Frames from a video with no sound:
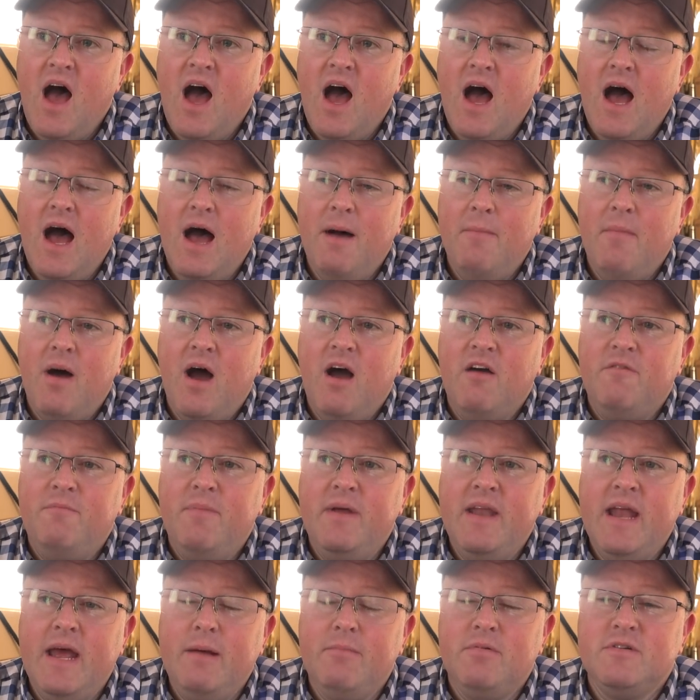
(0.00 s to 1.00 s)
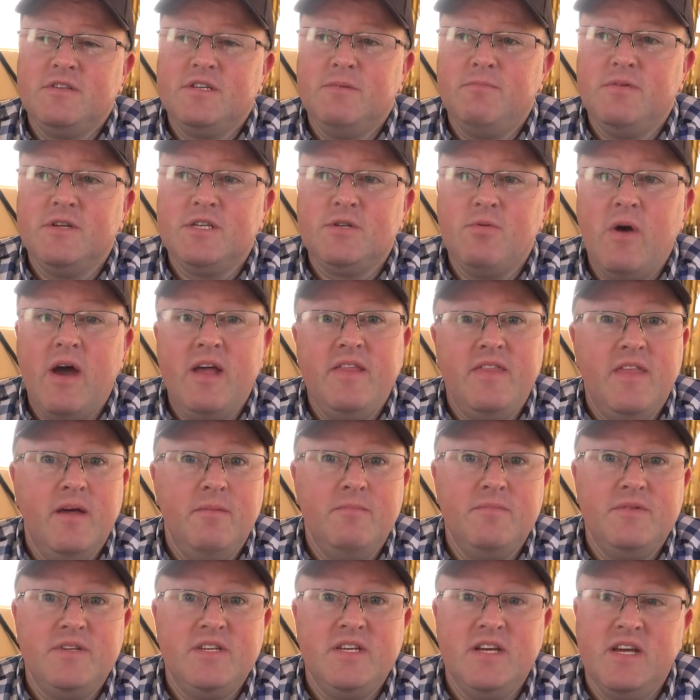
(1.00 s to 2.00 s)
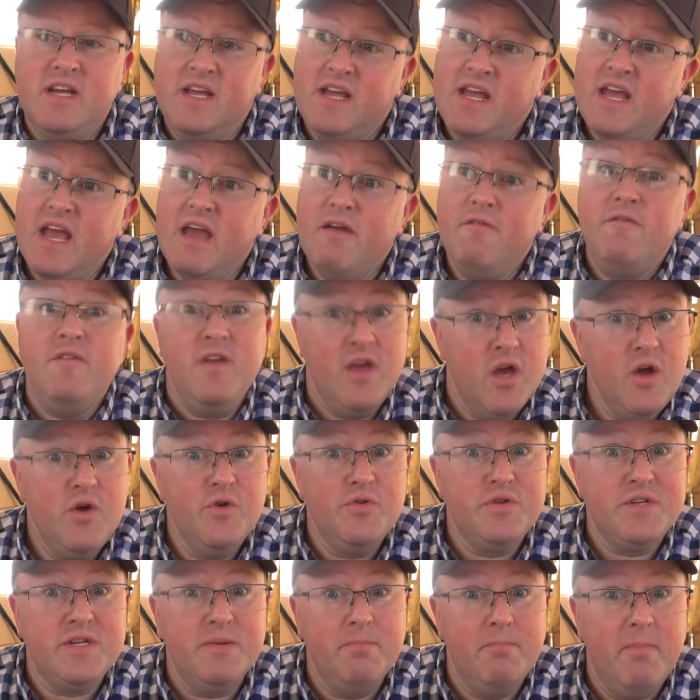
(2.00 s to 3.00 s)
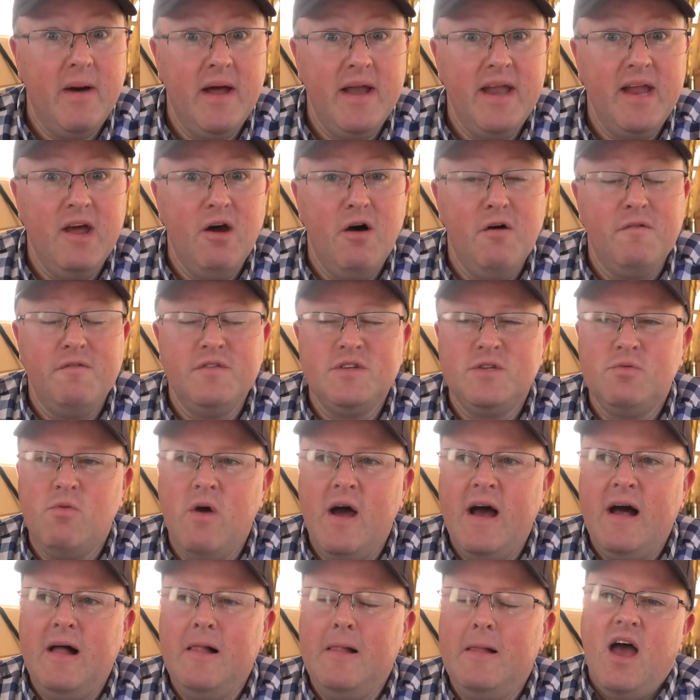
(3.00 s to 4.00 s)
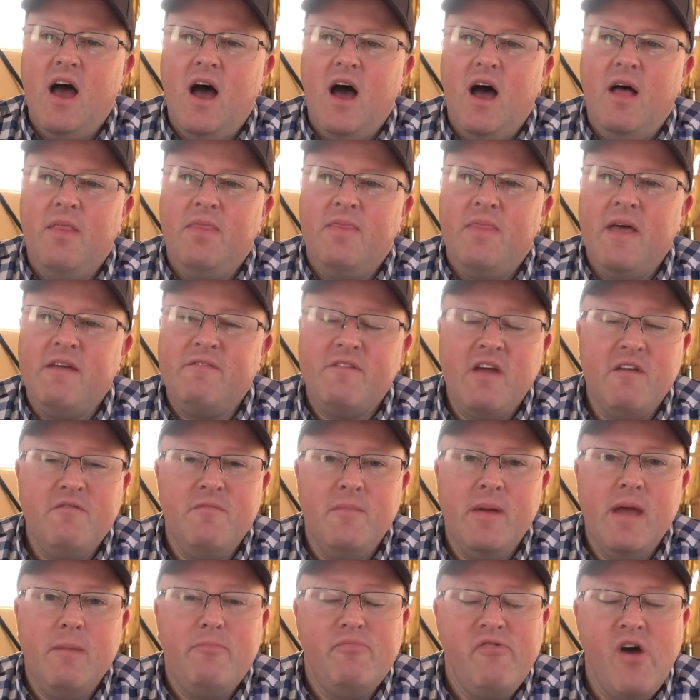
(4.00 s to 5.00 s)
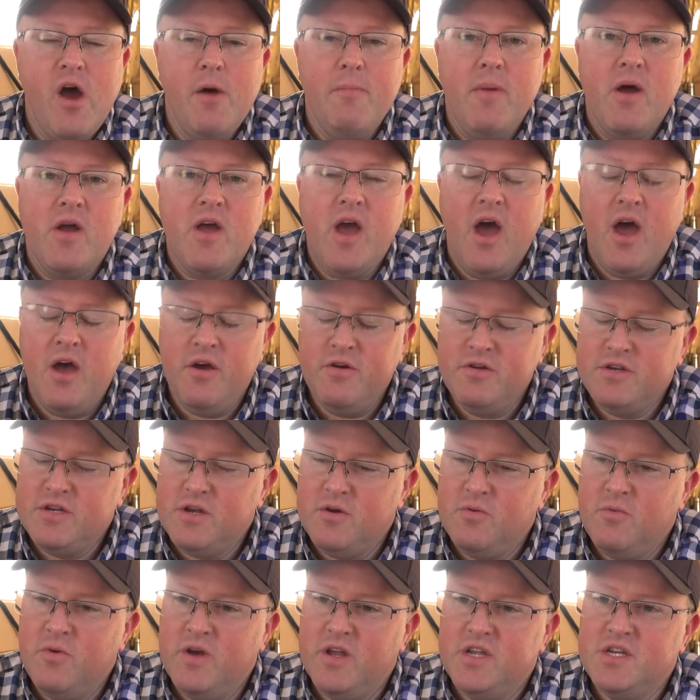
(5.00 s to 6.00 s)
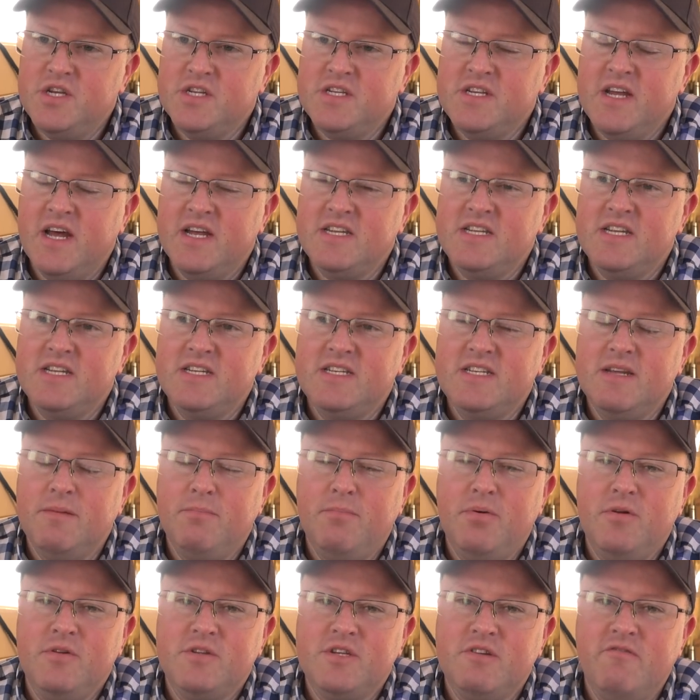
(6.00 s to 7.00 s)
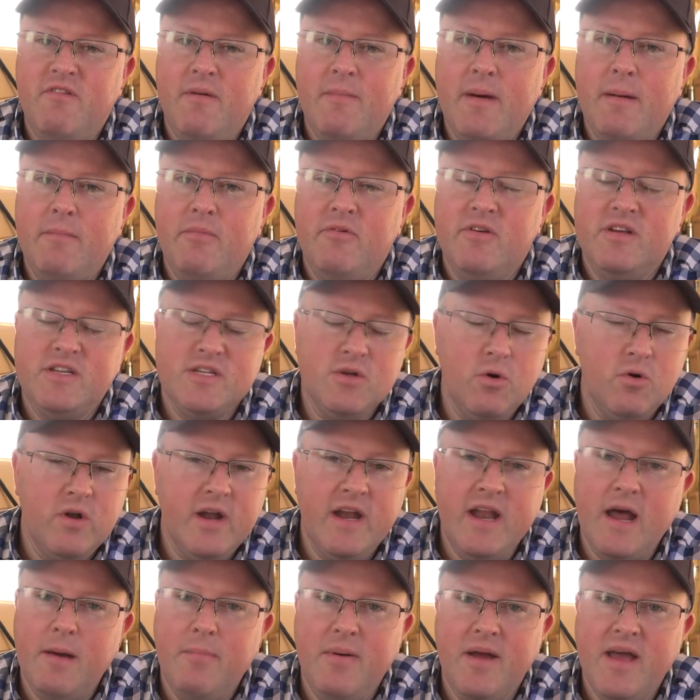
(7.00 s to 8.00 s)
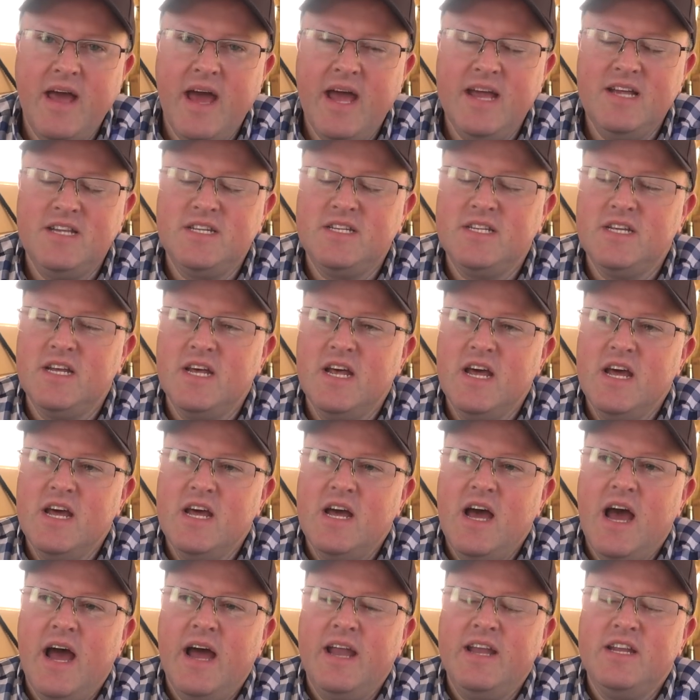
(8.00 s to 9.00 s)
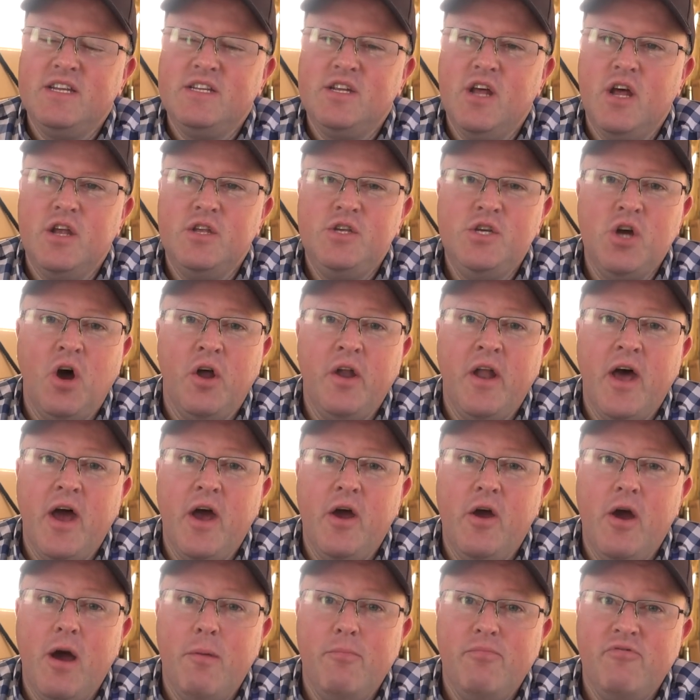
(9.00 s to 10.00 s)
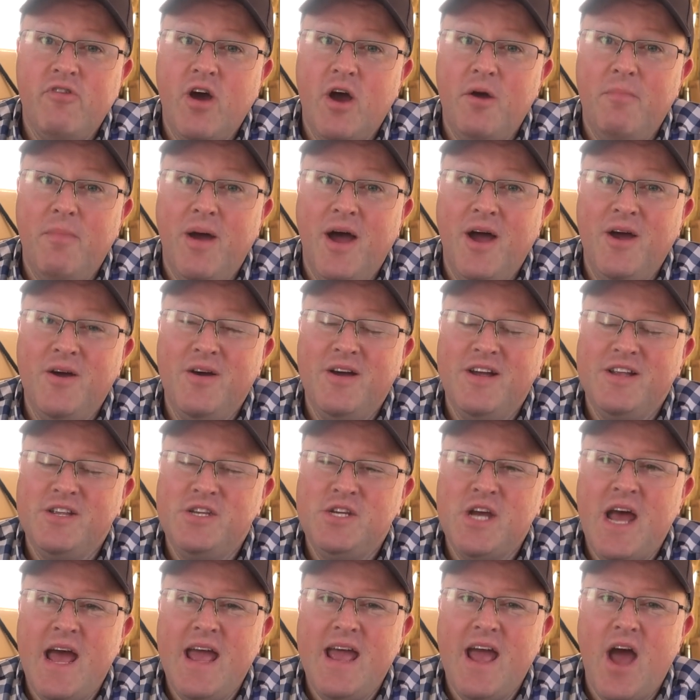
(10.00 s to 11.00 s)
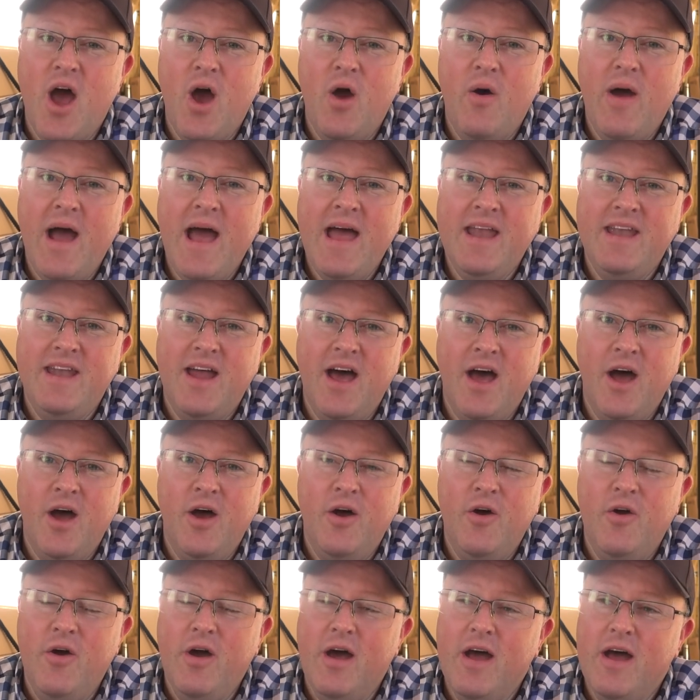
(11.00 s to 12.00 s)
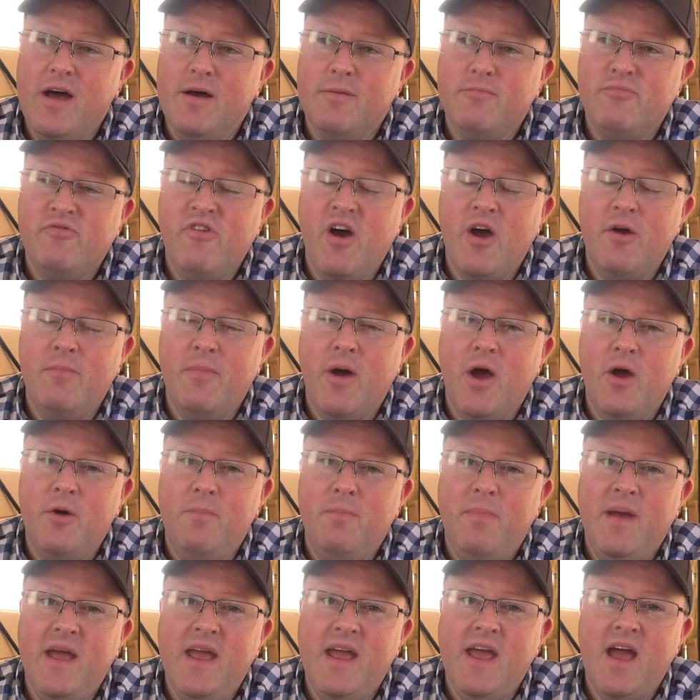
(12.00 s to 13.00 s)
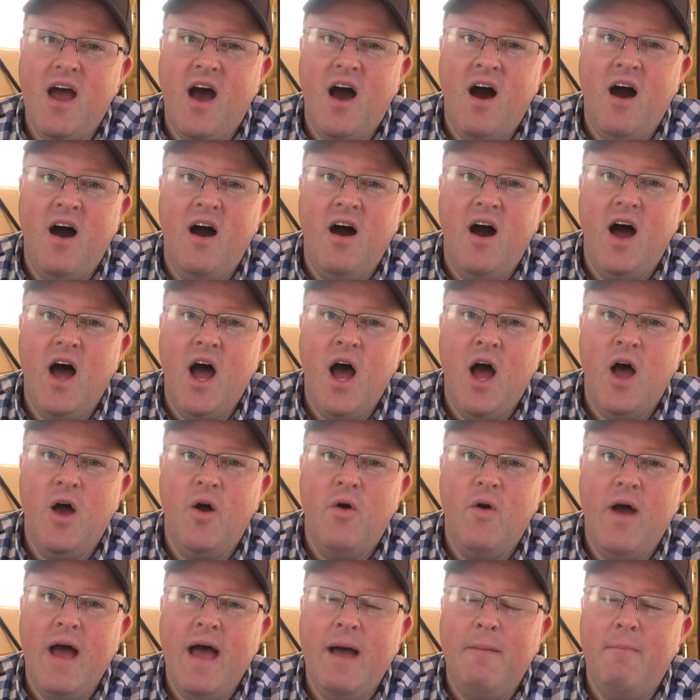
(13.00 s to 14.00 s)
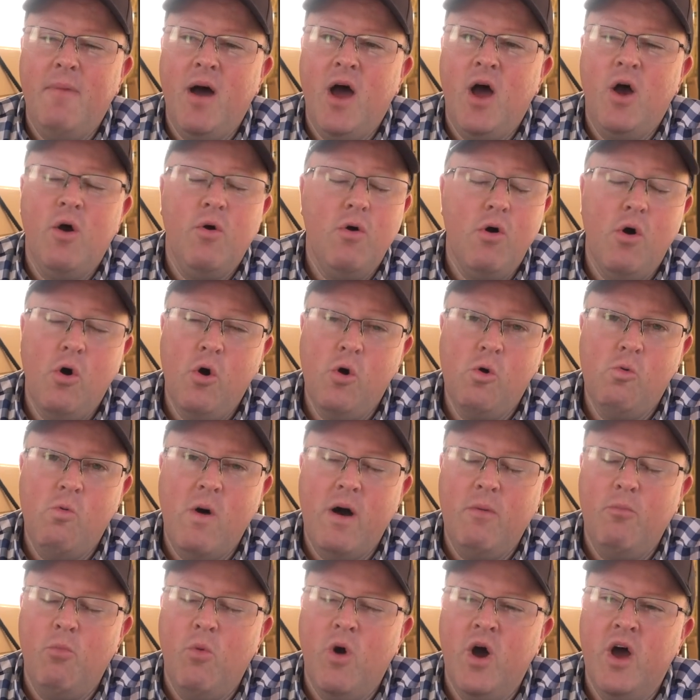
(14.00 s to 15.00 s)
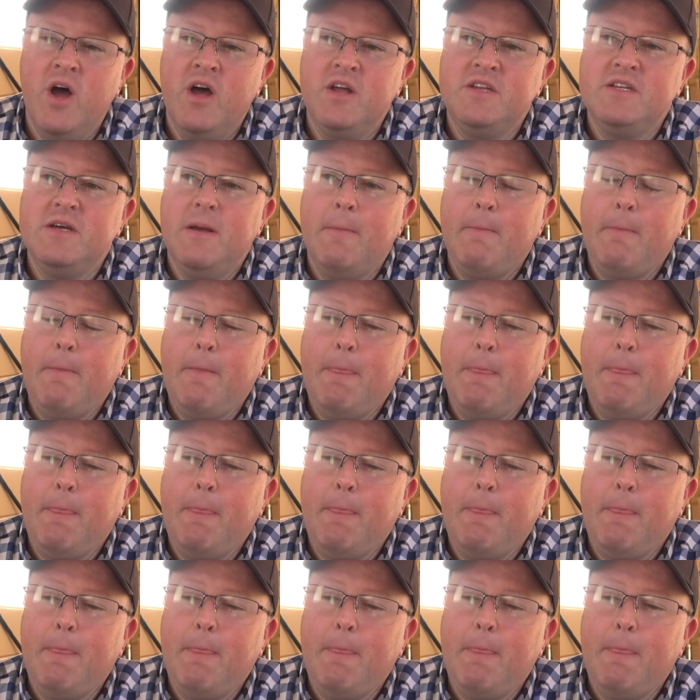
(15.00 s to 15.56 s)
um, I've been able to persuade them to give you some money off as well. They've given me a promo code, which is nice and simple to remember. It's all in uppercase, and it's Jono Promo, J-O-N-O Promo, P-R-O-M-O, all one word.